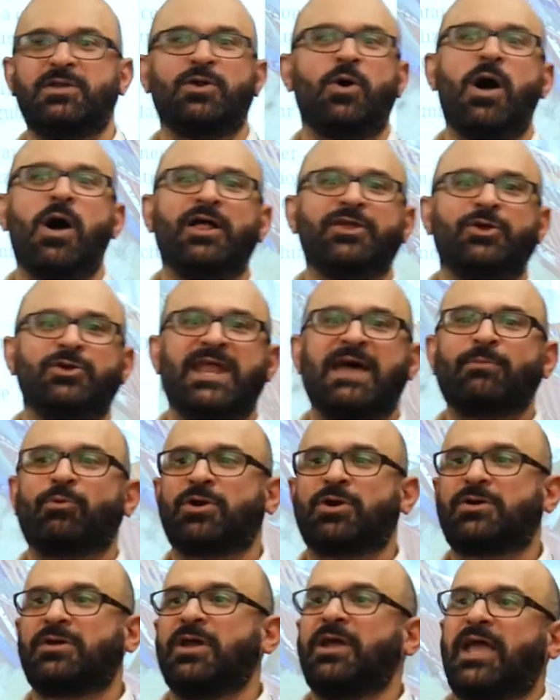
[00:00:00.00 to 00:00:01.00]
You know, all your
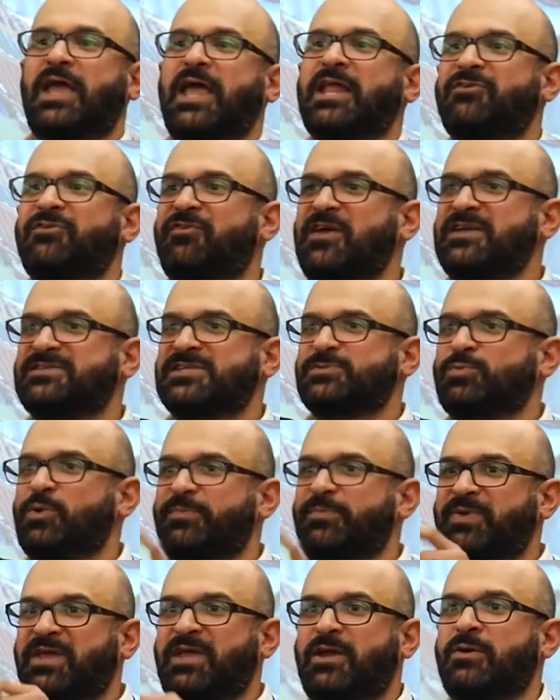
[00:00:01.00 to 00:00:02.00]
network interfaces will
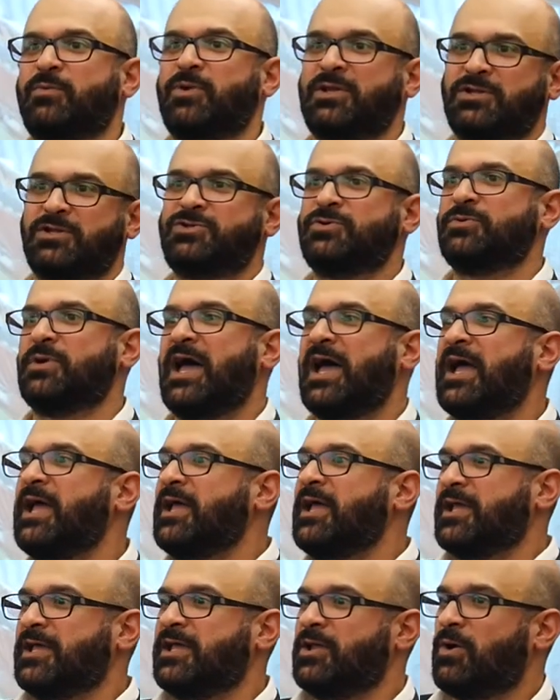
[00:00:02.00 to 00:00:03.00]
appear when you do a,
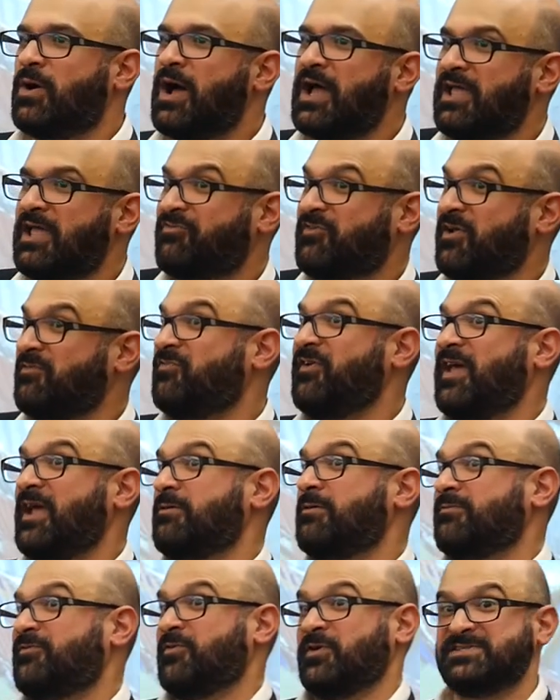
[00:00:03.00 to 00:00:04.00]
you know,
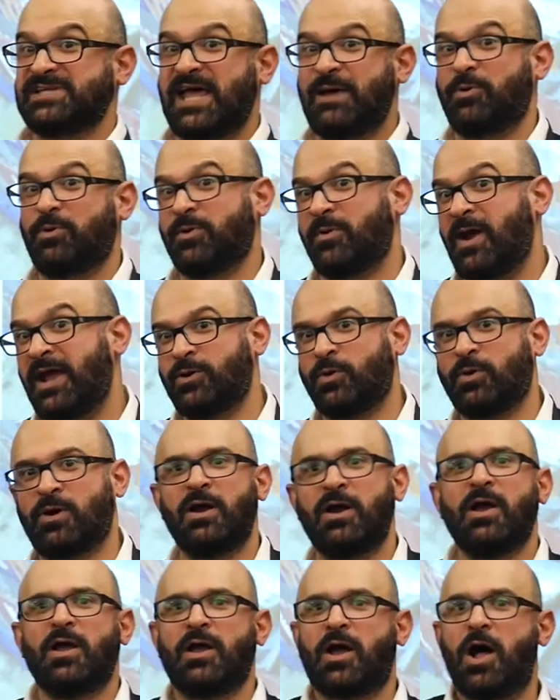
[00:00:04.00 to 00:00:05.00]
ifconfig, for example, right?
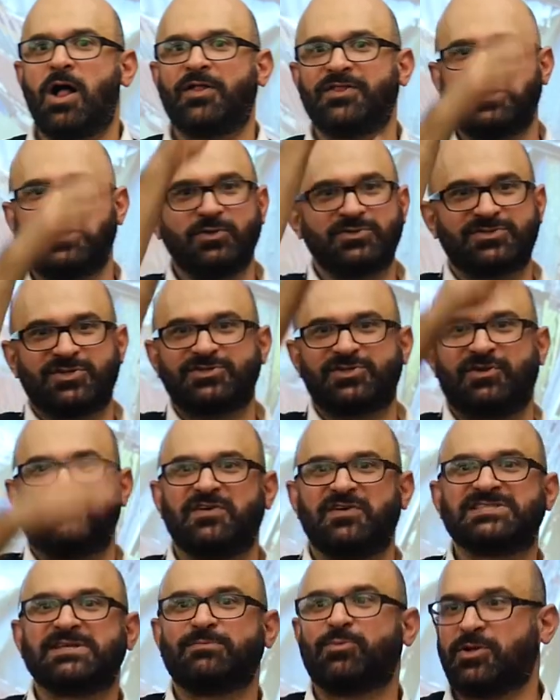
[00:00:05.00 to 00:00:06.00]
Or all the users are
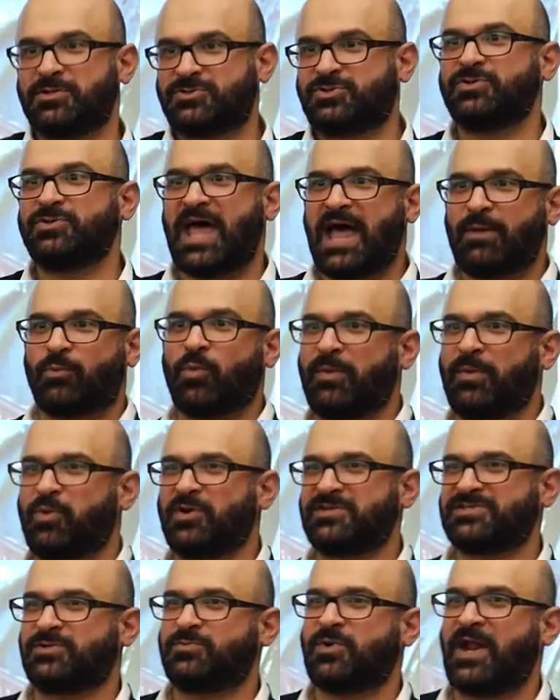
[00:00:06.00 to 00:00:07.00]
visible to that one
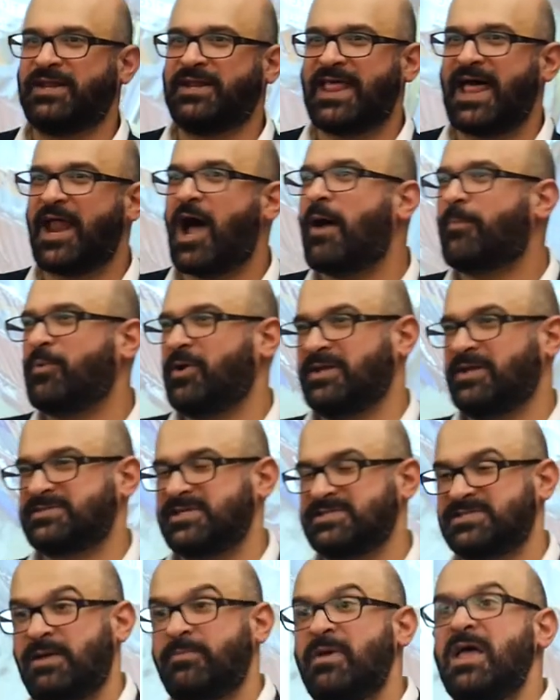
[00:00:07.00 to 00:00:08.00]
person running that operating
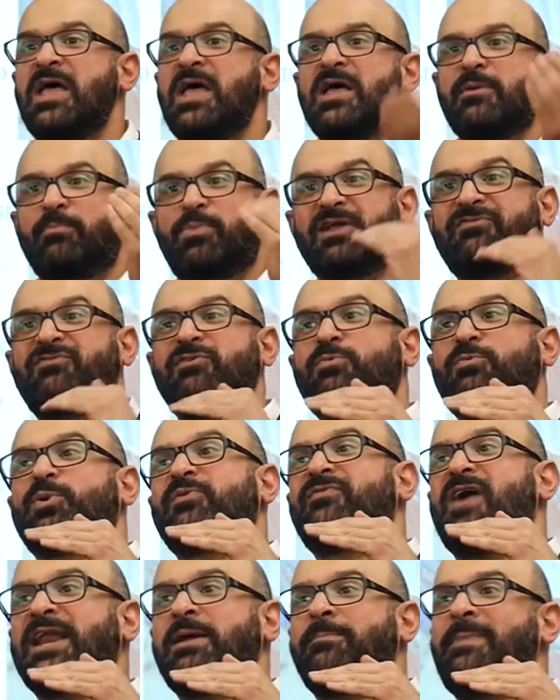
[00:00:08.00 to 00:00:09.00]
system. But if you
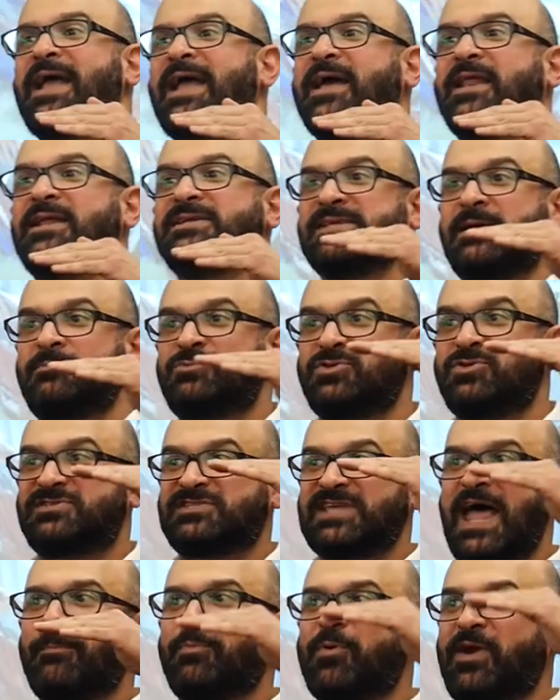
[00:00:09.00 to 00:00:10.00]
provide a mechanism to
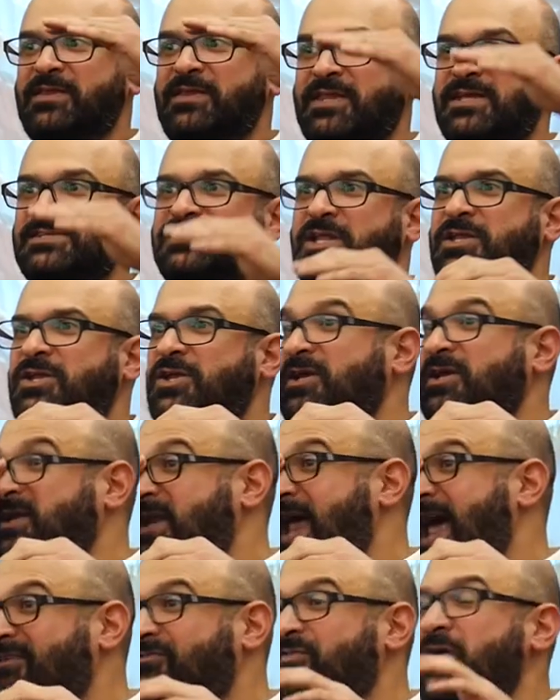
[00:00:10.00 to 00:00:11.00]
separate this and you can
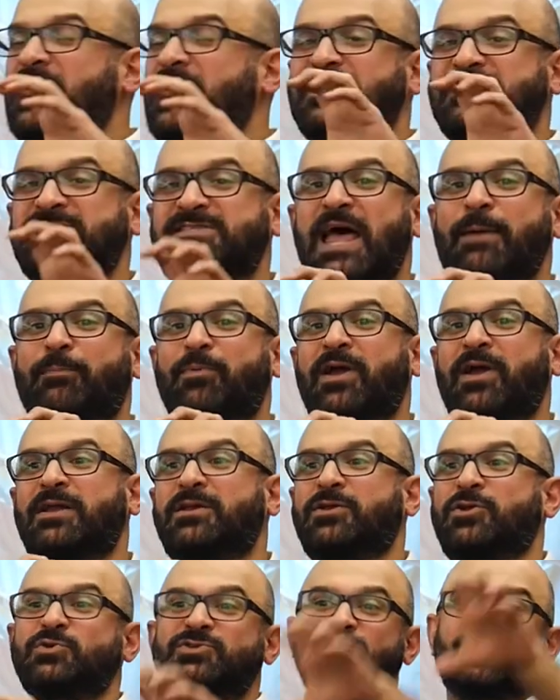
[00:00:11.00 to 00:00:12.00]
have
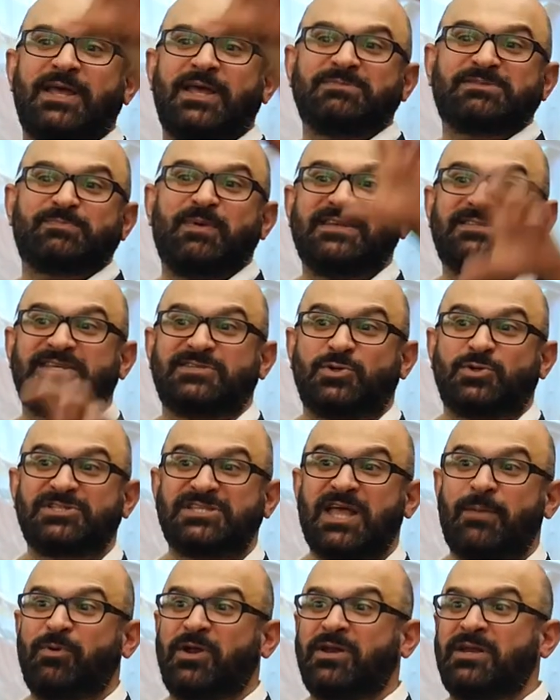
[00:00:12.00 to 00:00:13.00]
separate name spaces or
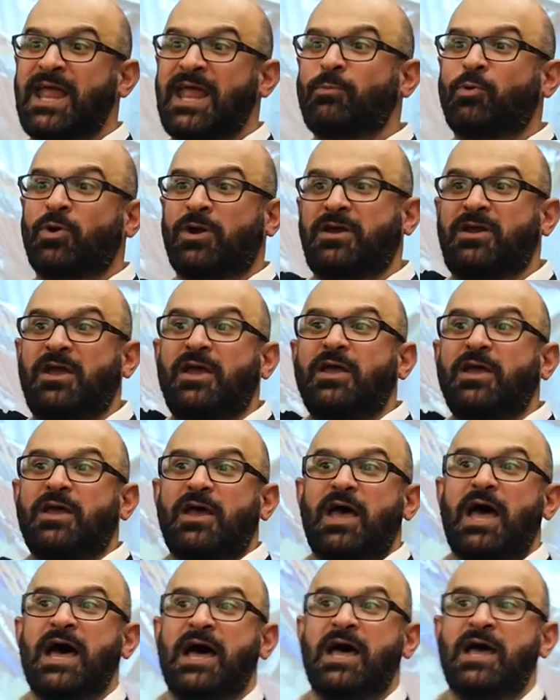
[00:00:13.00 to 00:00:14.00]
separate network
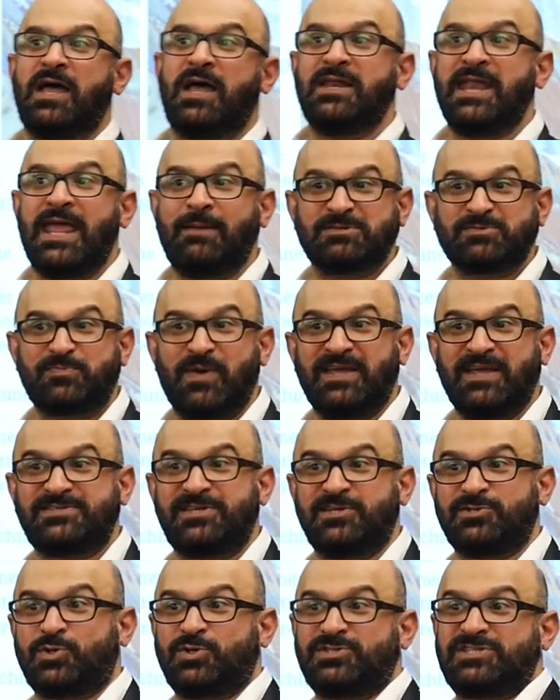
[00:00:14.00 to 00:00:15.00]
uh, uh,
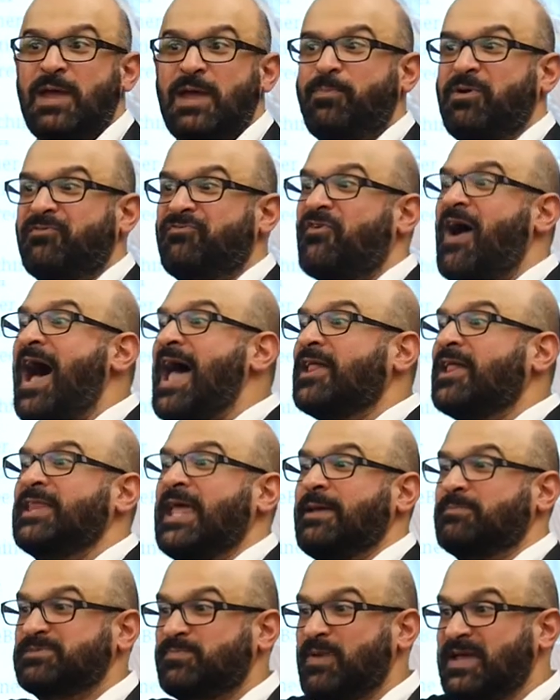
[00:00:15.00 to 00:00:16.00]
namespaces or separate file
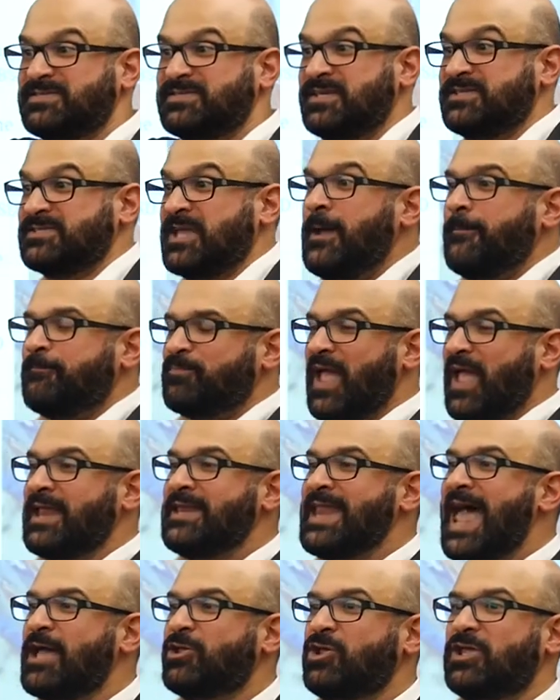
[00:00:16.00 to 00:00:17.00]
namespaces,
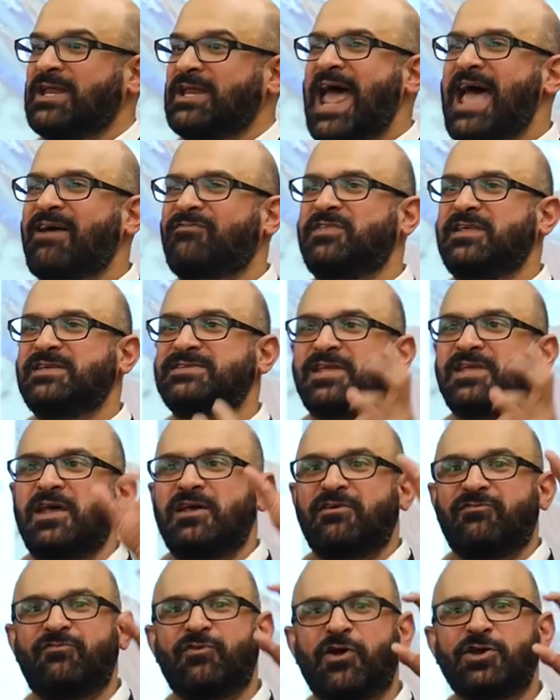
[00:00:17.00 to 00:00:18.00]
and now you can have these
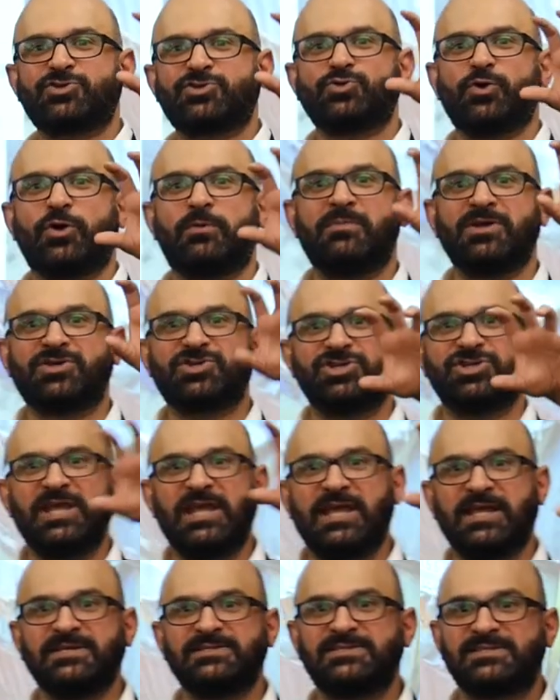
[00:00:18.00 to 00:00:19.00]
virtual
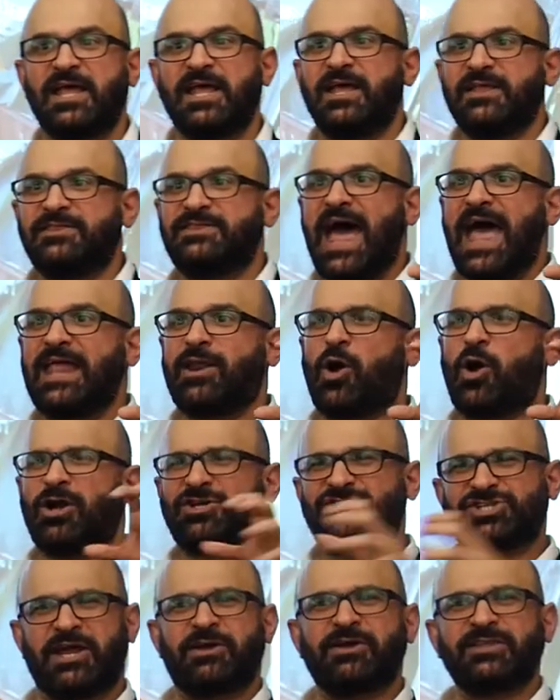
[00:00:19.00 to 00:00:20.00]
machines that are
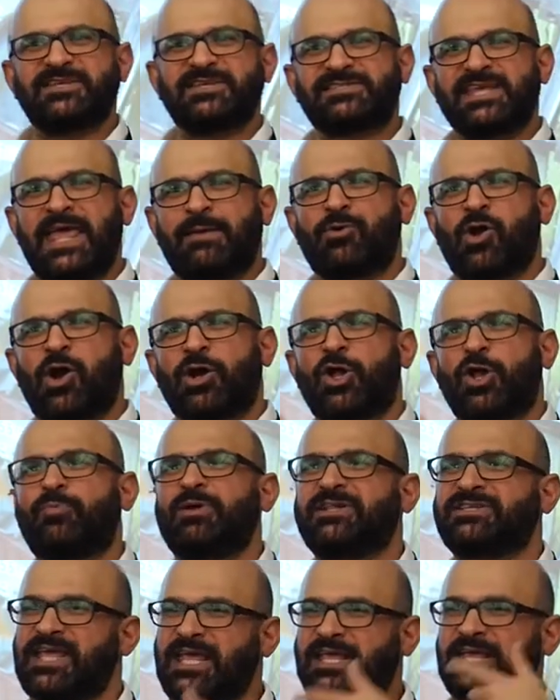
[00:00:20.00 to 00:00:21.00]
sharing the same kernel,
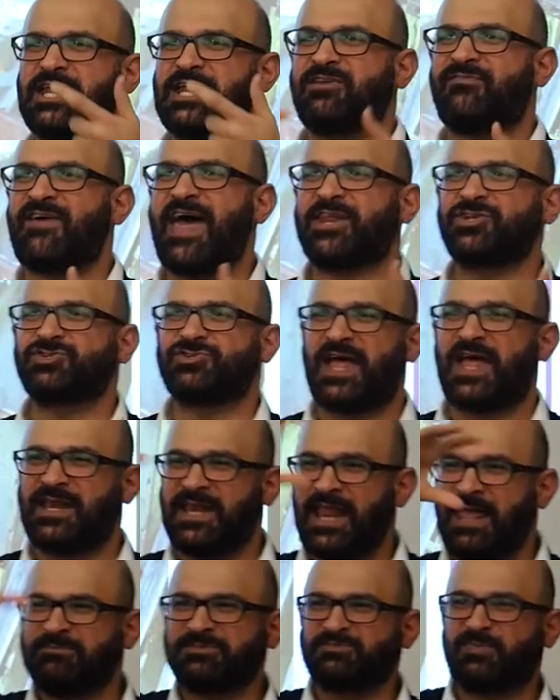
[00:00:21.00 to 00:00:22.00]
but taking advantage of that
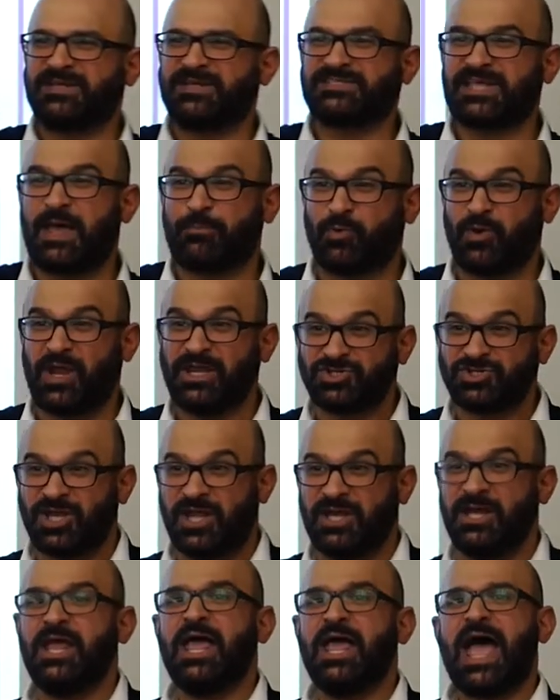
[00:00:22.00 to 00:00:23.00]
namespace
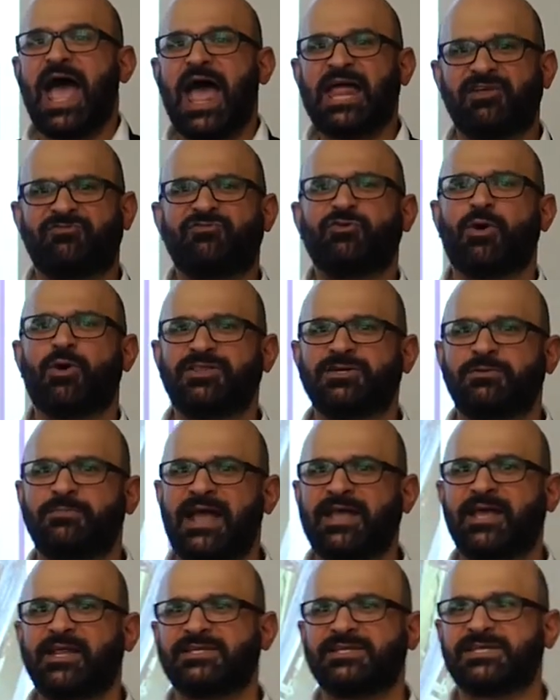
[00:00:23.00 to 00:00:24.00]
separation and a few other
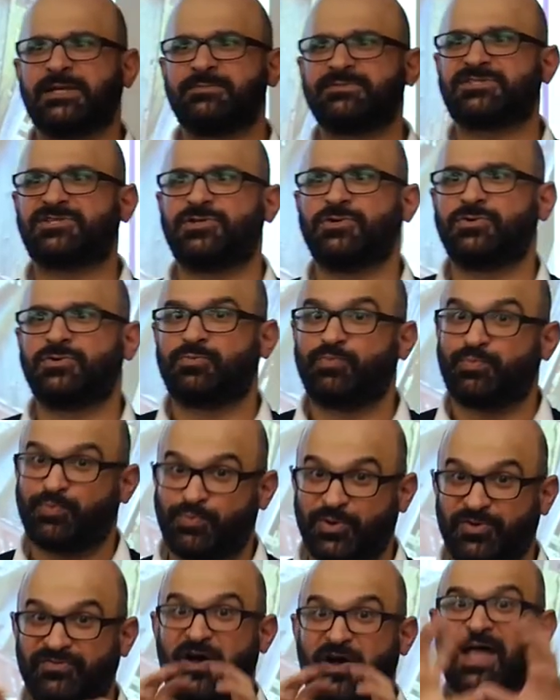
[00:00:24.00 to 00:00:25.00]
mechanisms to
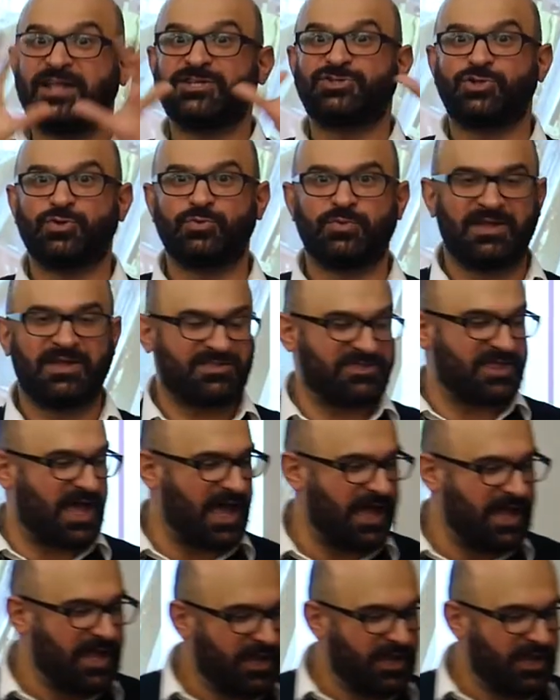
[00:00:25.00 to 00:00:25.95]
provide you with, uh,